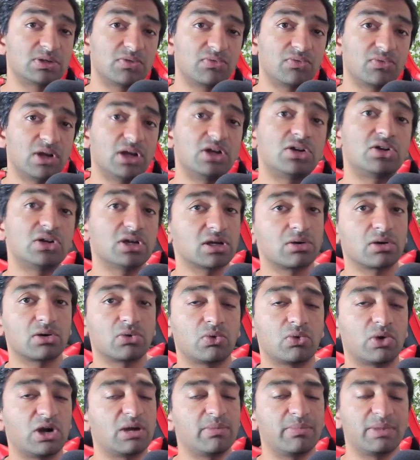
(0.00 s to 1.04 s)
of rendering
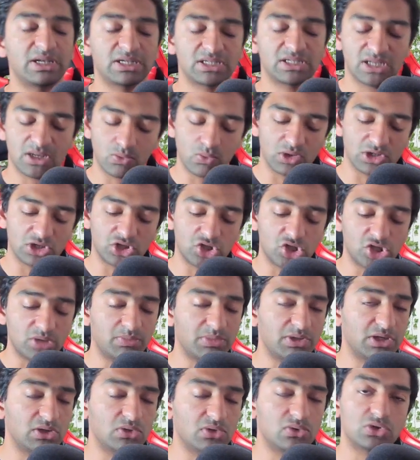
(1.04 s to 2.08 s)
requirements and what
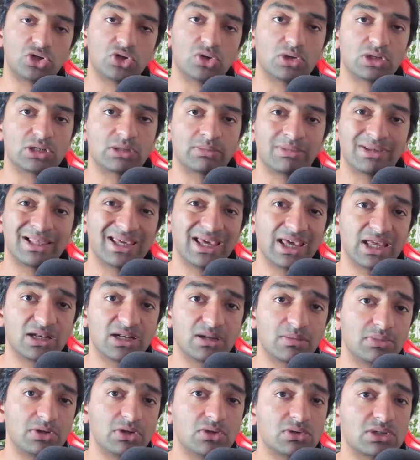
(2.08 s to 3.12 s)
GPUs you ultimately end
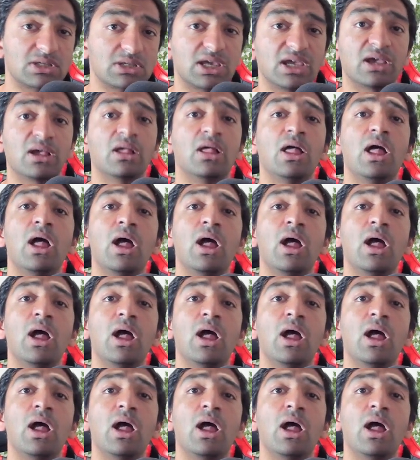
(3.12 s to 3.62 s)
up using.